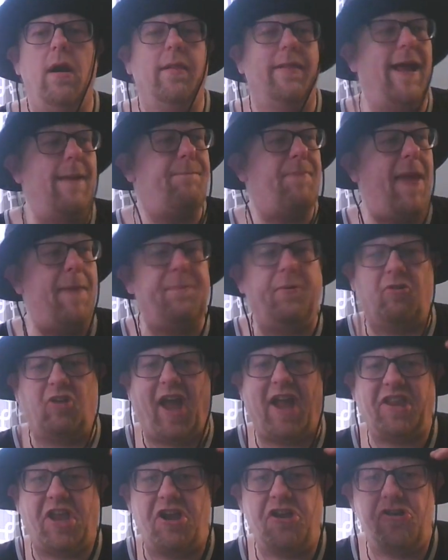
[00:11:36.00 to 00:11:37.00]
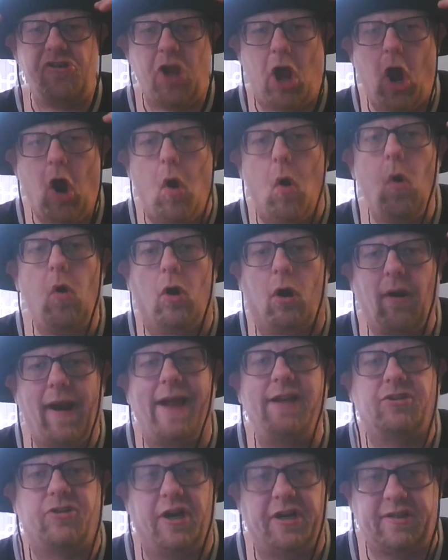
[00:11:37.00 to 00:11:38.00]
Let people get to know her
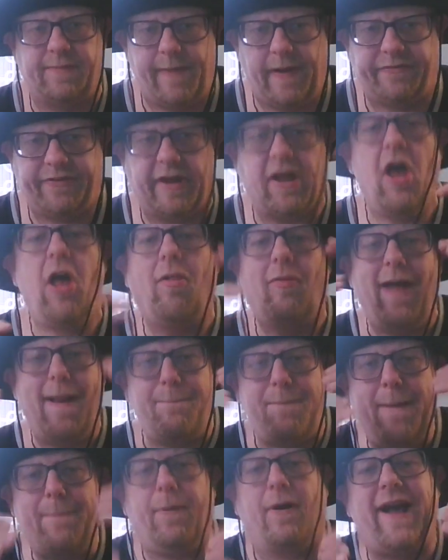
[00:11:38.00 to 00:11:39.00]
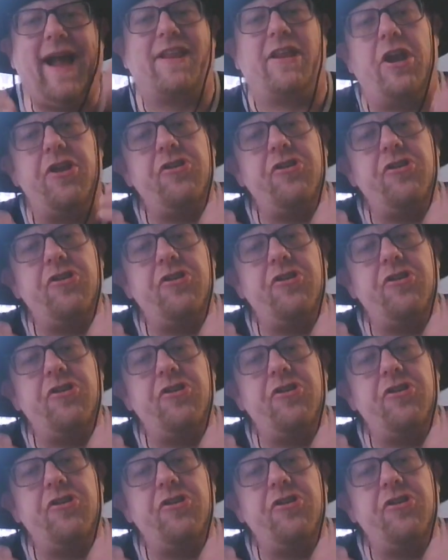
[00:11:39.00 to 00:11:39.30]
entrance music. Let people get to